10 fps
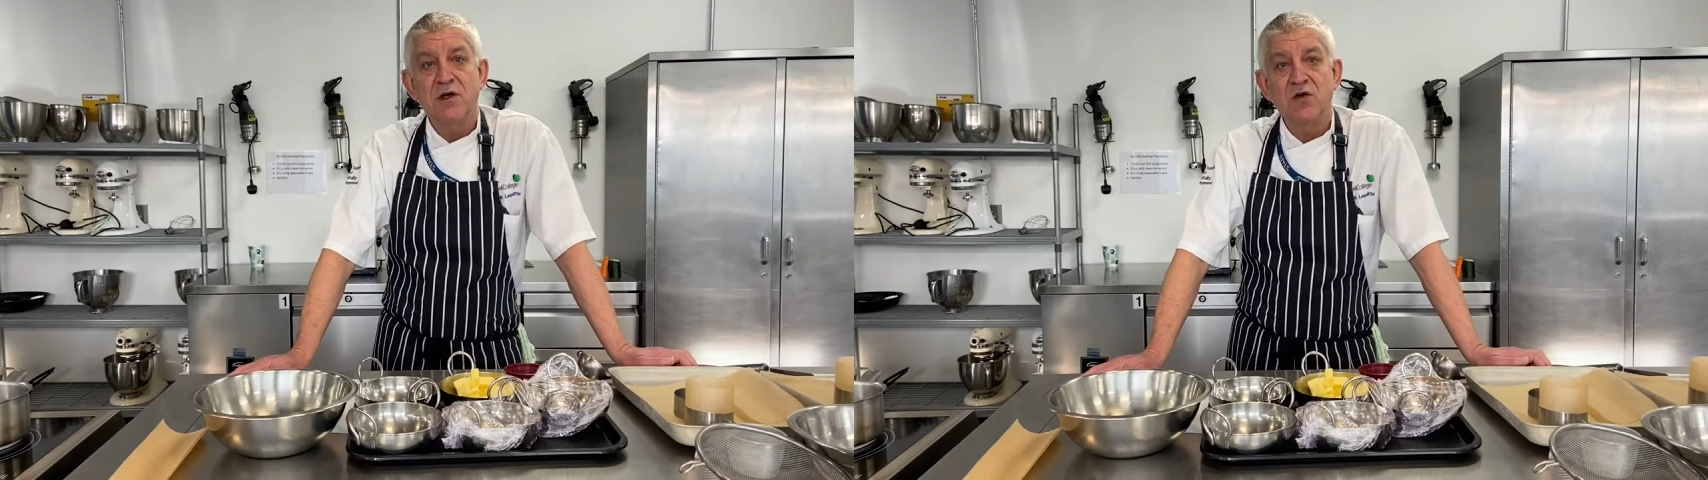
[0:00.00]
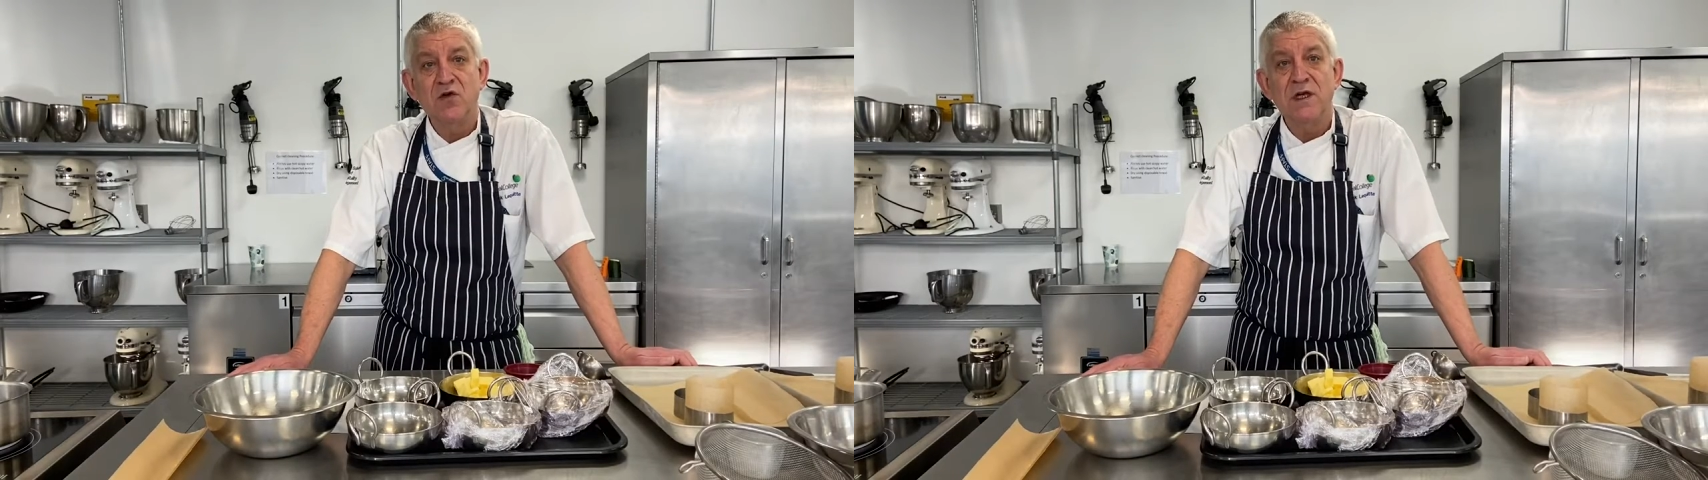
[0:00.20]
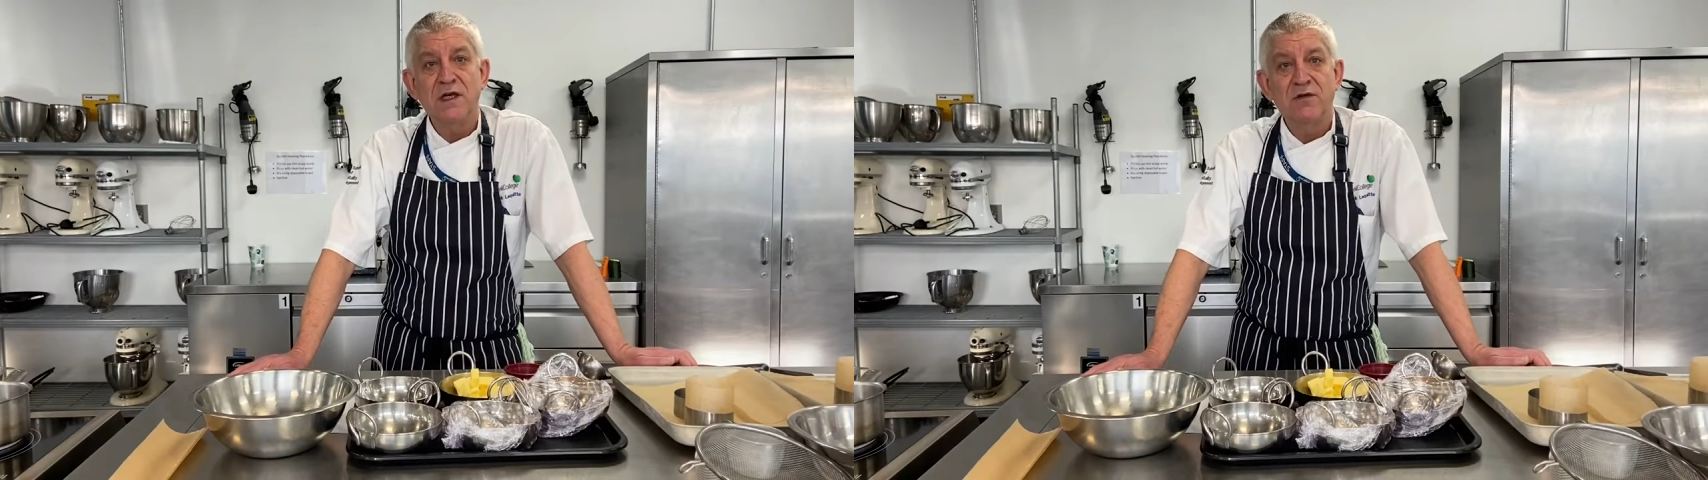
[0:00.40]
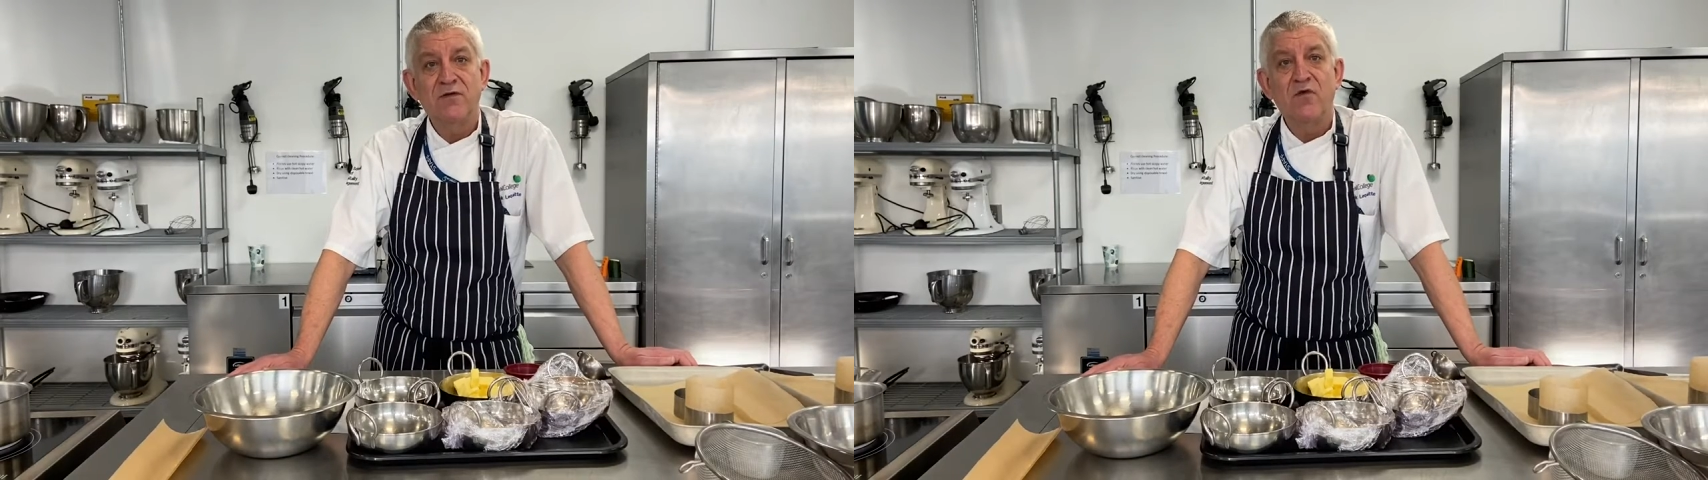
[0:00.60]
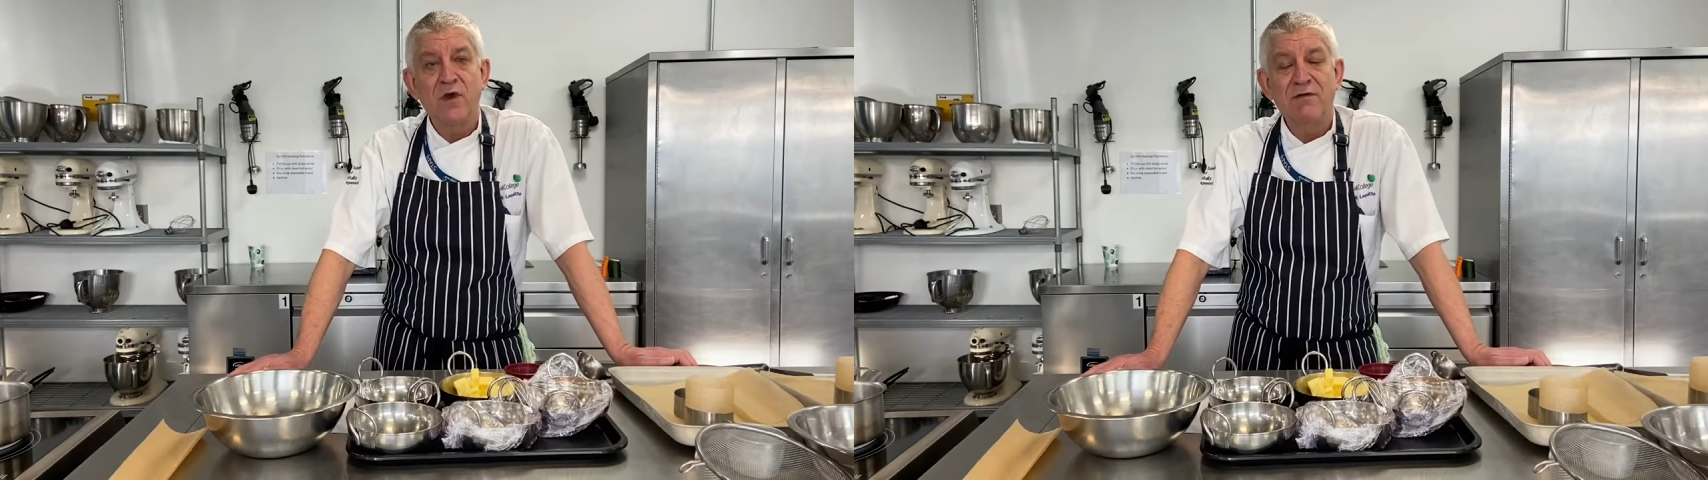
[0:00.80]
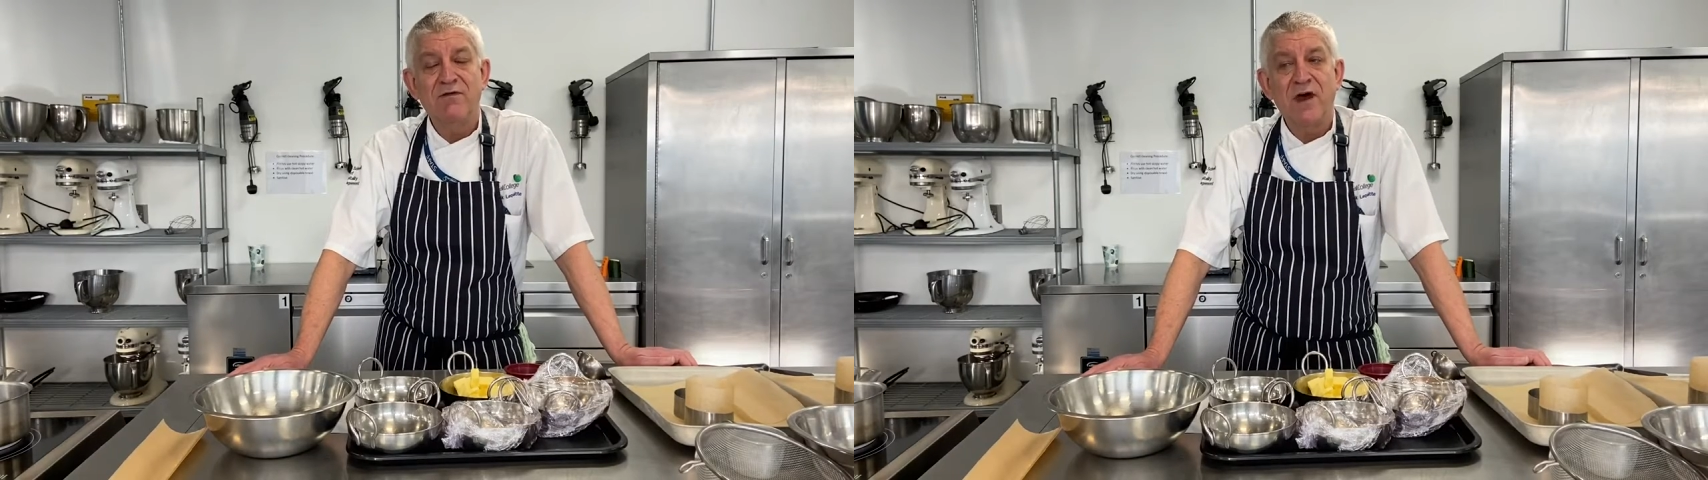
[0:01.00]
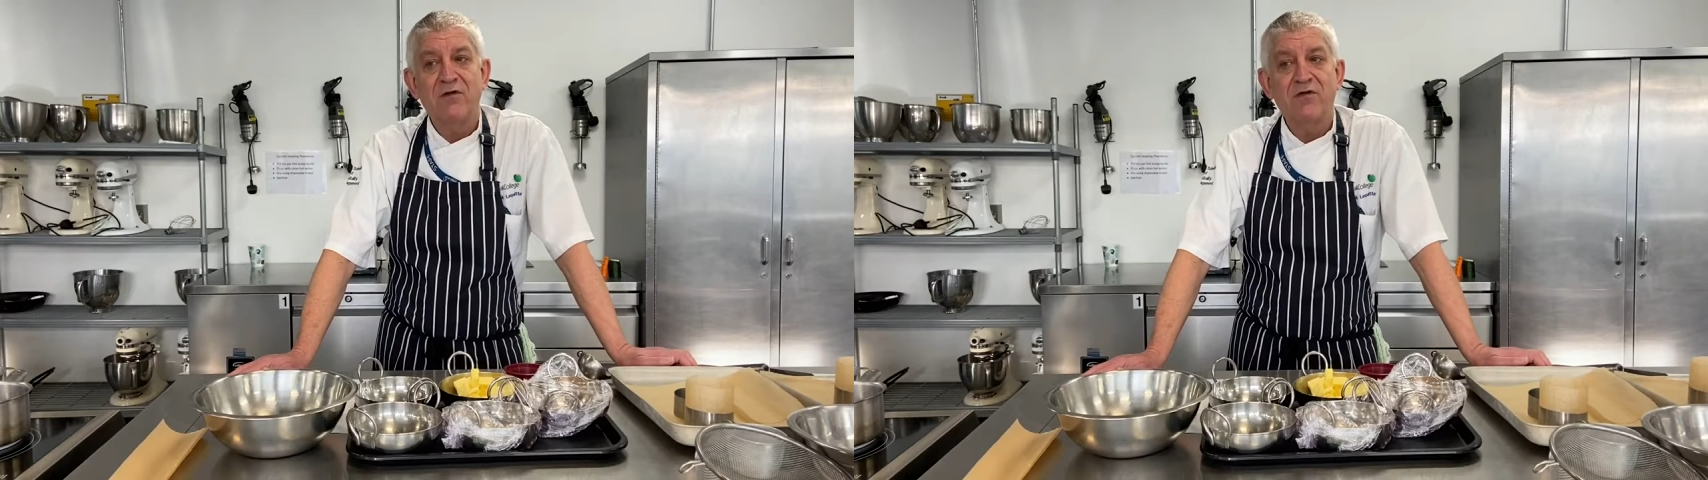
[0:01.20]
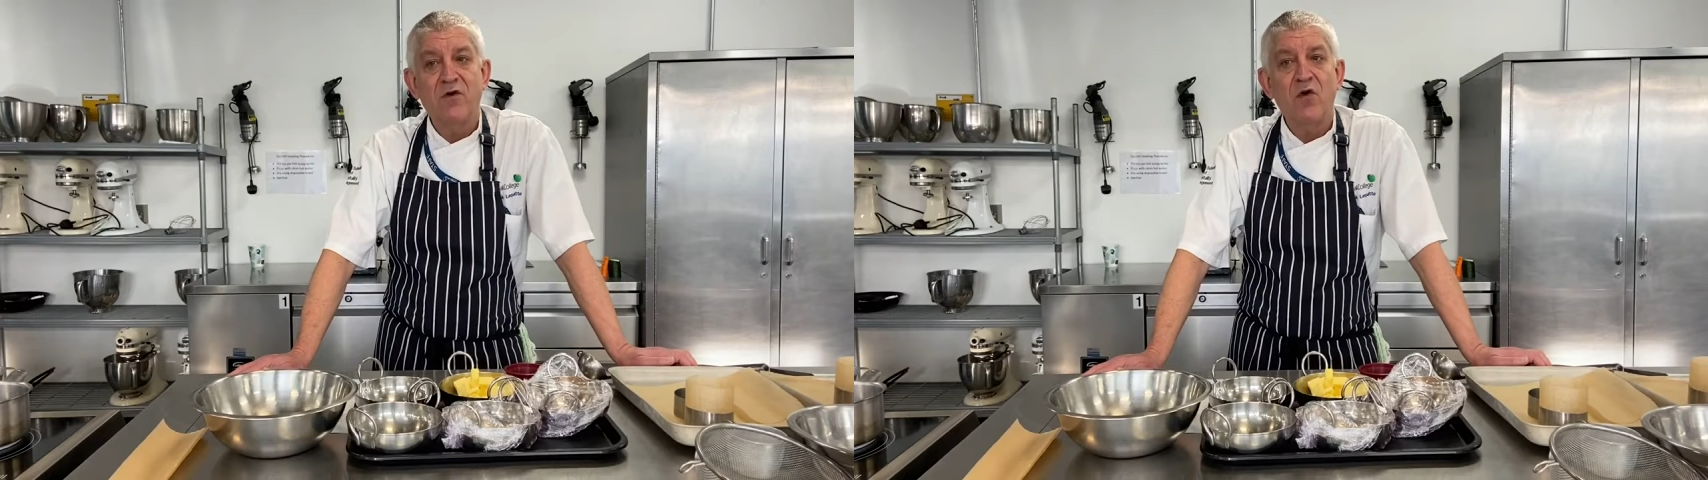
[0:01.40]
unit
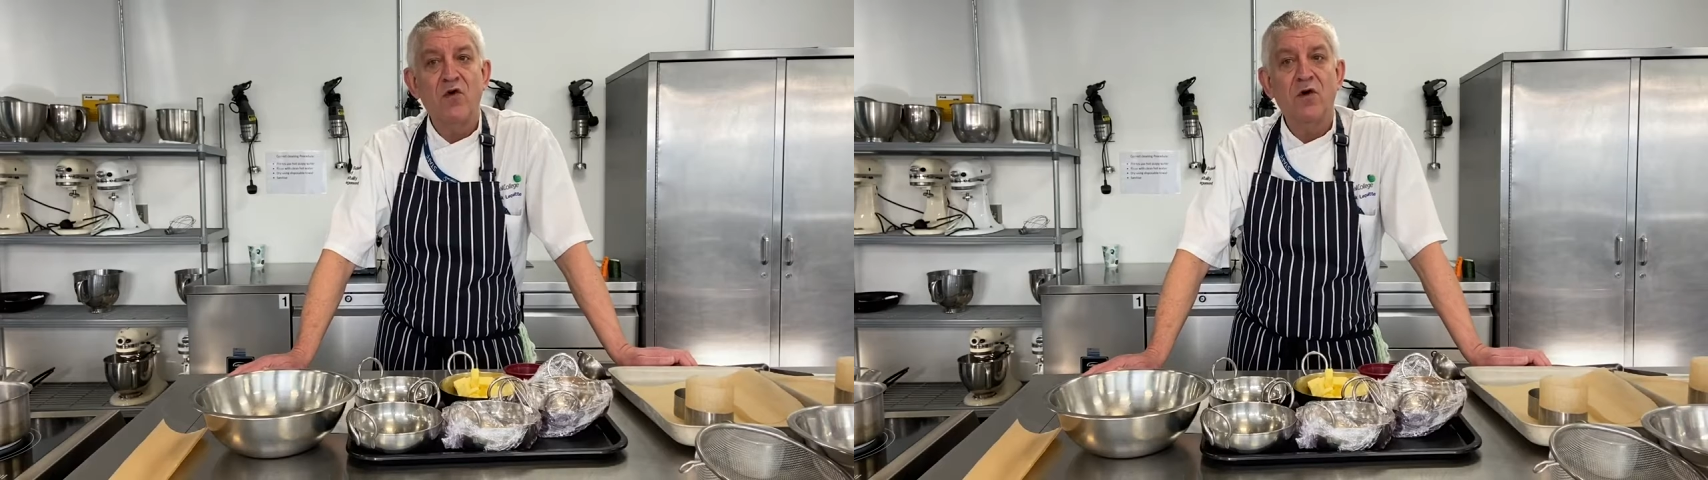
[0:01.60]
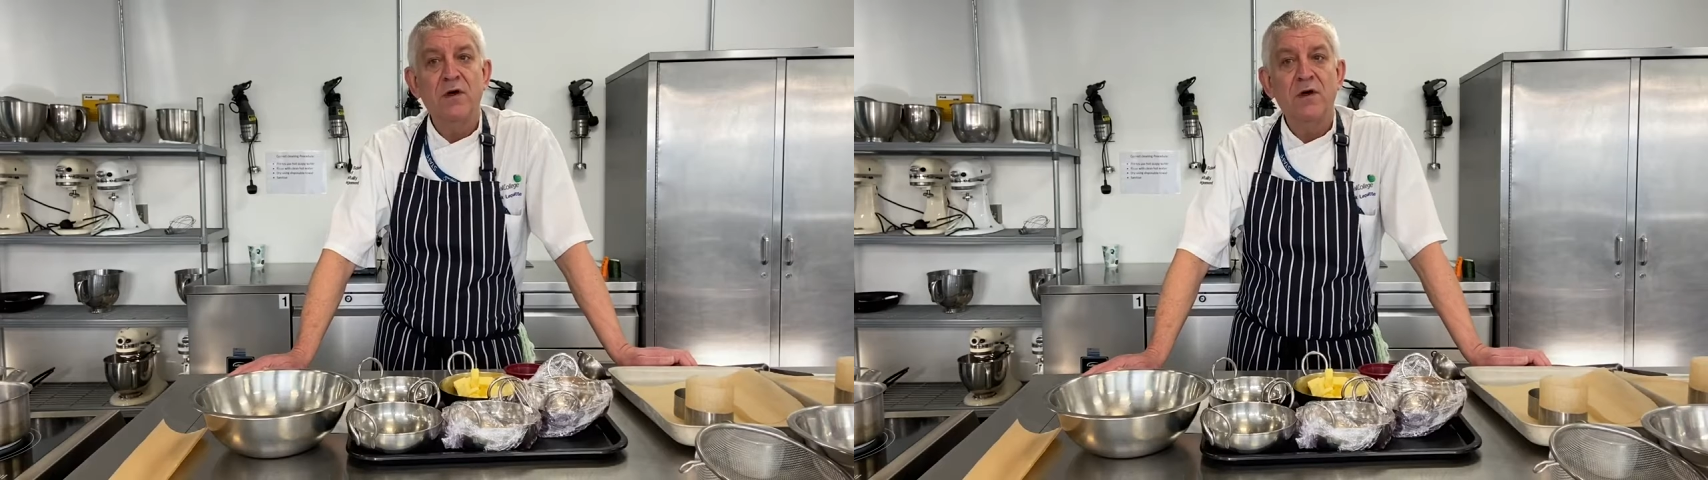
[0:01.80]
354.